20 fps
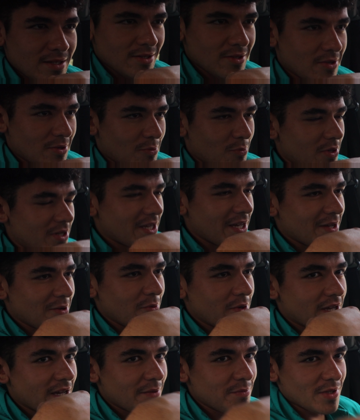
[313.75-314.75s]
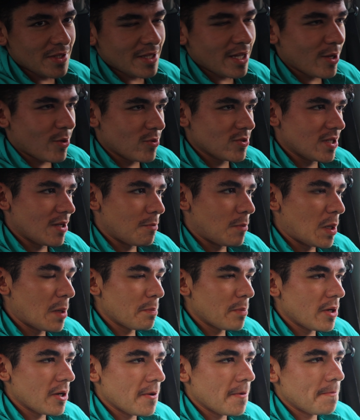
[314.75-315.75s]
Look, we came to Tacos La
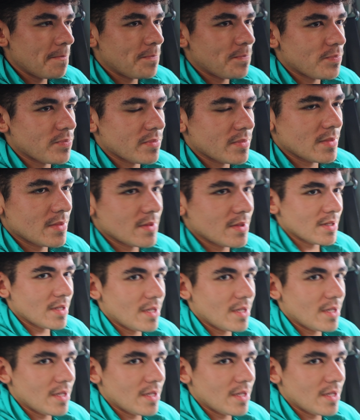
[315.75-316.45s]
Bamba because,